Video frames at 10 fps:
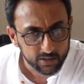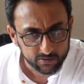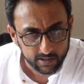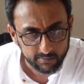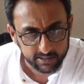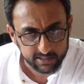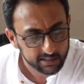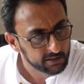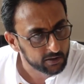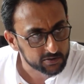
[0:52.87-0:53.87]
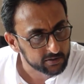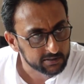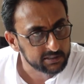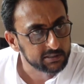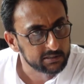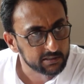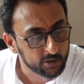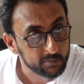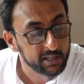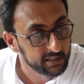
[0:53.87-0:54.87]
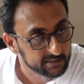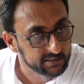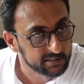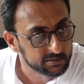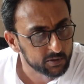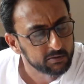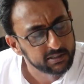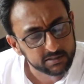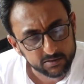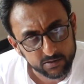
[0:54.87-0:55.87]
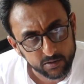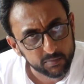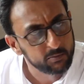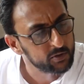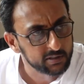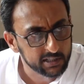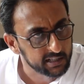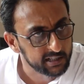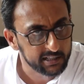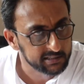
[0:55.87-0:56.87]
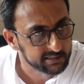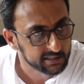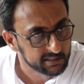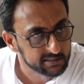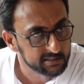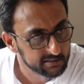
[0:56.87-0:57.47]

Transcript: So I'm exactly not sure since how many years it is. Probably it should be more than 100 years at least.